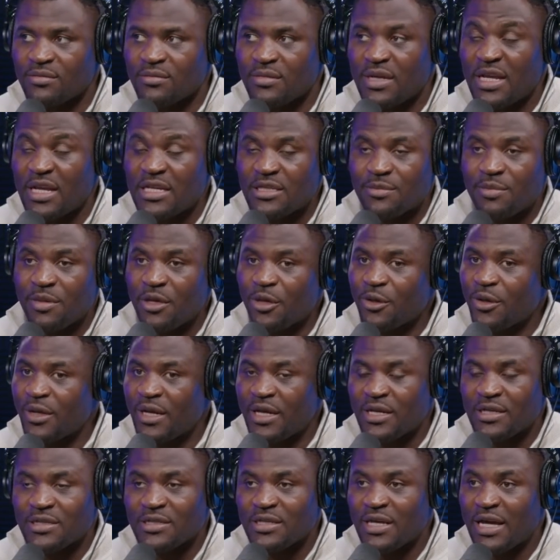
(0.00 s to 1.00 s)
Let's be
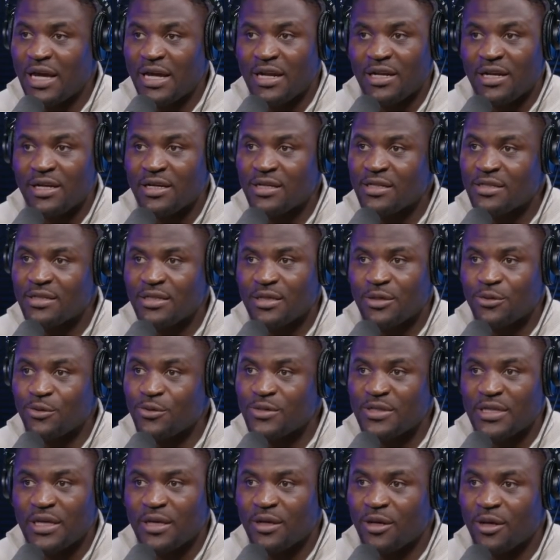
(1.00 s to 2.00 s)
honest, I didn't see
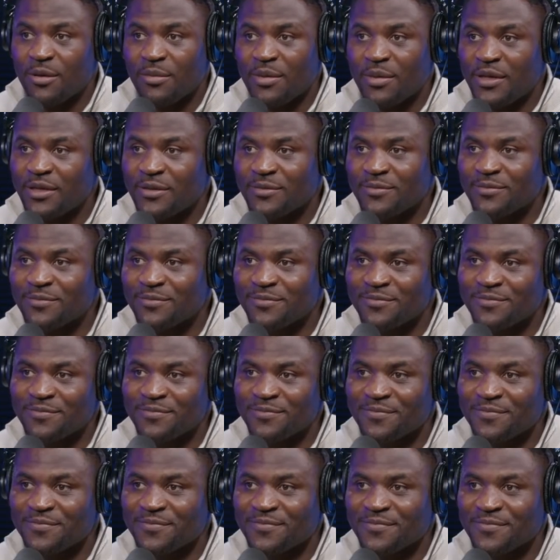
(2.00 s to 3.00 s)
Usyk coming.
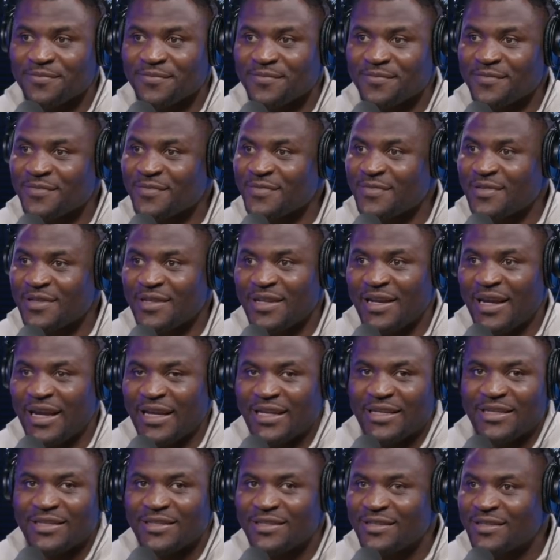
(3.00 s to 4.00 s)
Like,